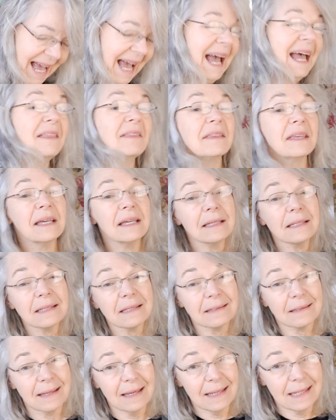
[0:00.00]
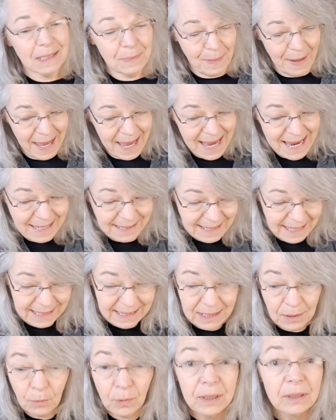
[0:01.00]
and this is paint and
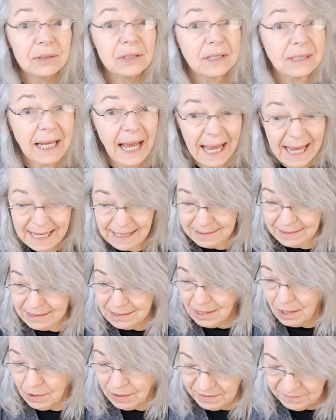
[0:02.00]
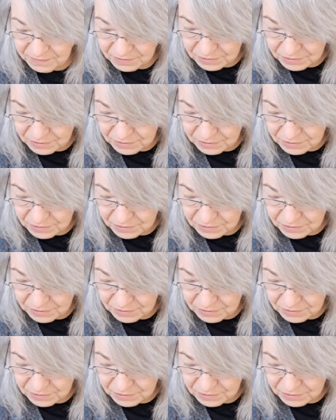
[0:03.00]
it will stain. So if